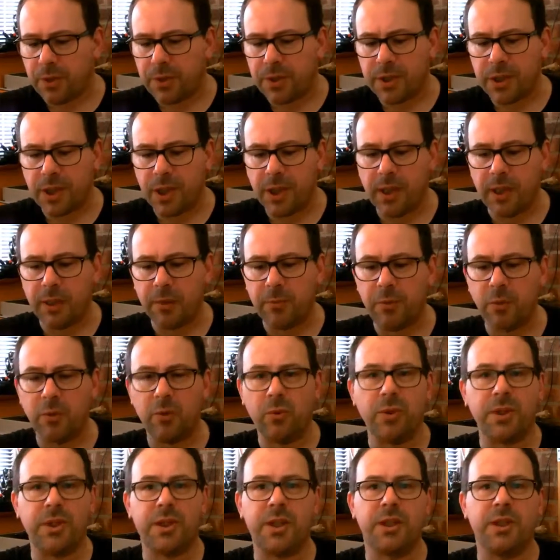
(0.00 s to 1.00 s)
It was
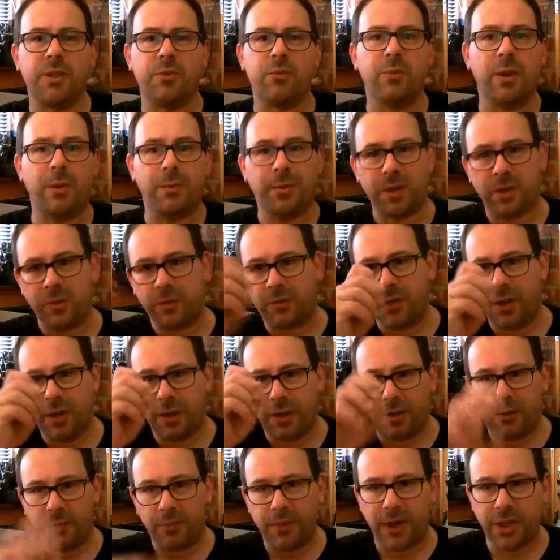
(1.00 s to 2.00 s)
all just done. It's ripped off
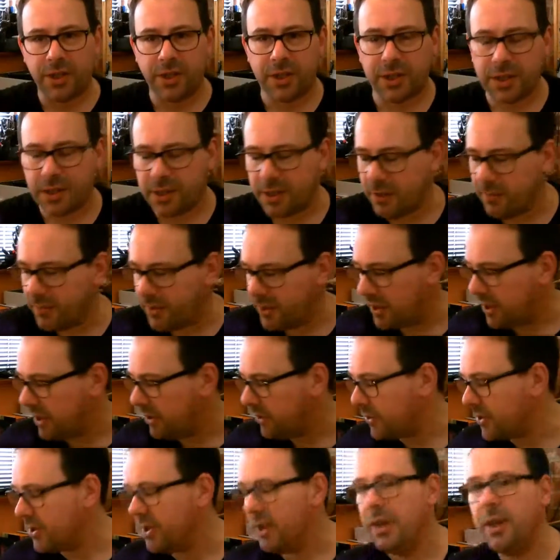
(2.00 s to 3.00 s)
a load of the fletchings and
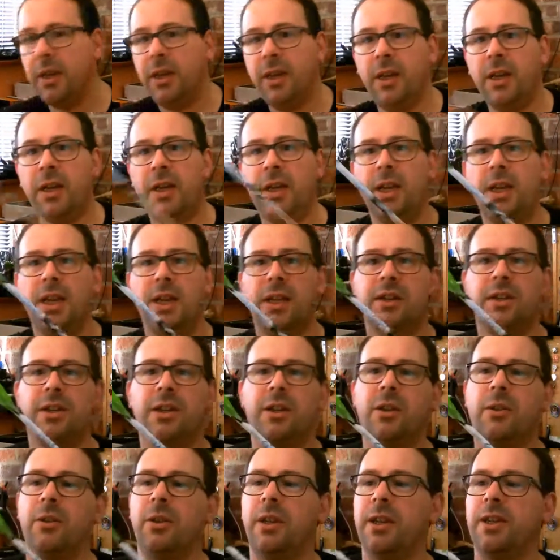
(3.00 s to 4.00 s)
everything else.
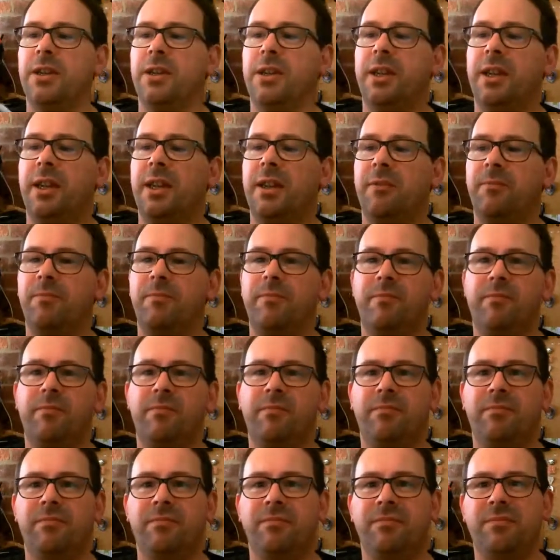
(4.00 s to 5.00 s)
So as you get,
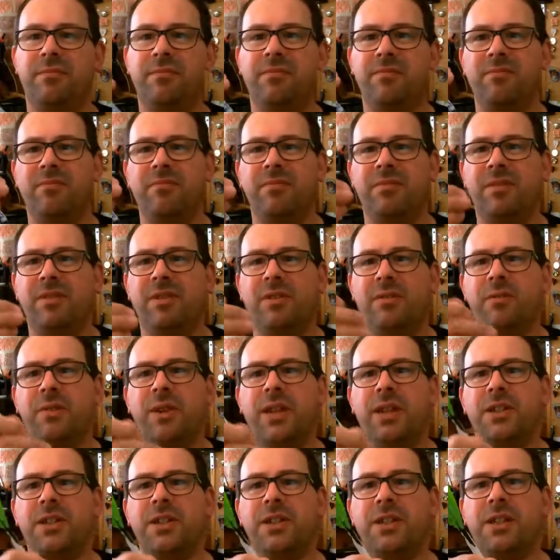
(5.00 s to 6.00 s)

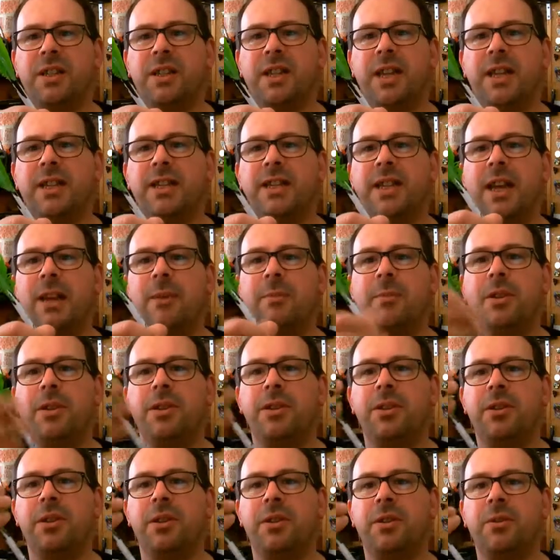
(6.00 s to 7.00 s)
the fletchings can get
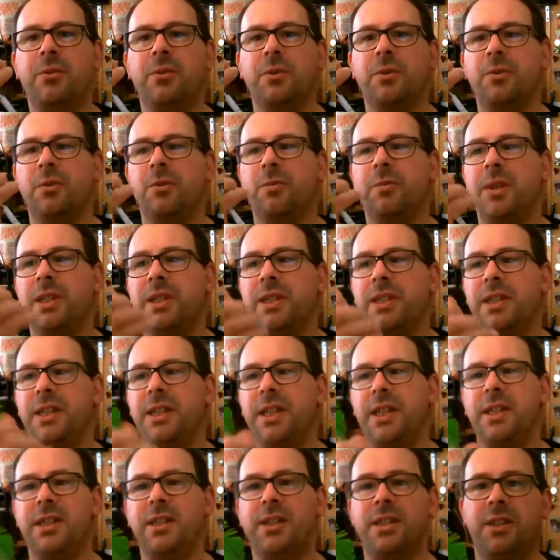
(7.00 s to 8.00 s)
damaged through
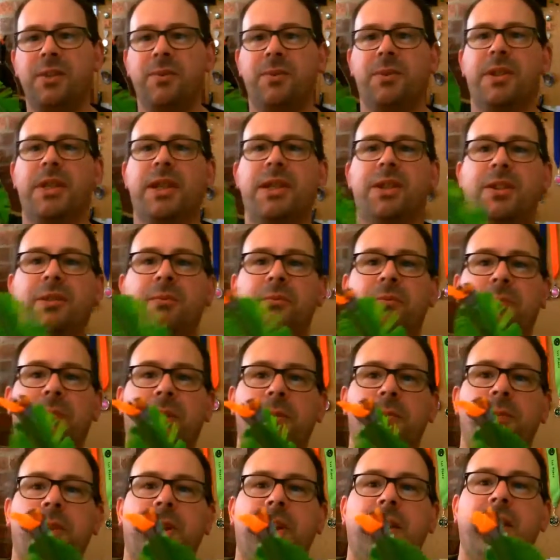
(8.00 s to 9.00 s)
repeated hits. This one's actually
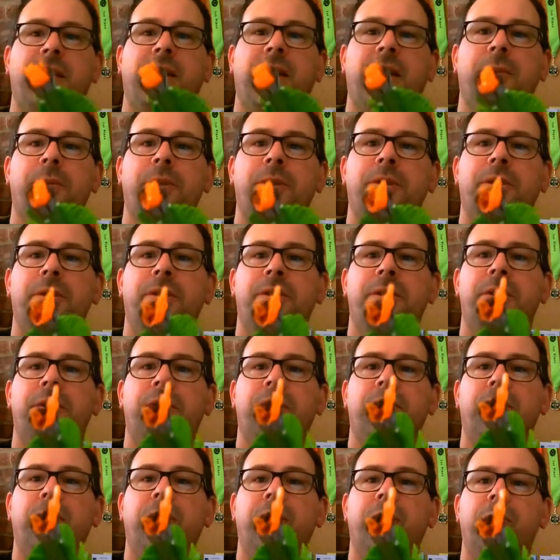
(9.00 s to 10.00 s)
completely damaged
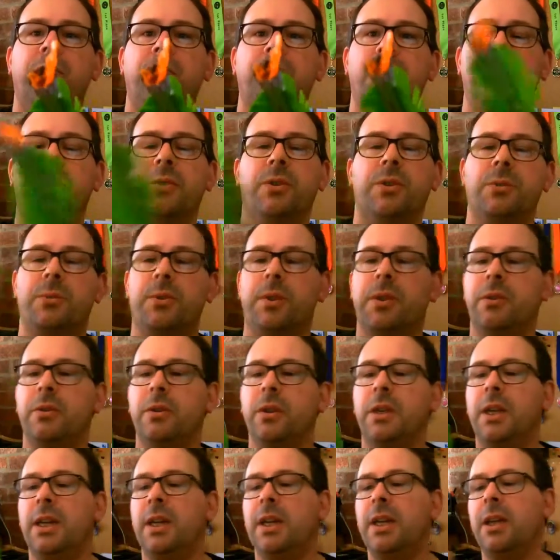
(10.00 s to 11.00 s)
because the knocker's gone as
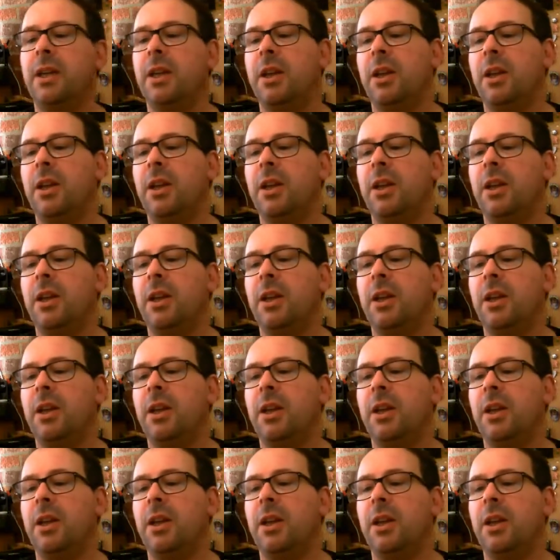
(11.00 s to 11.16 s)
well.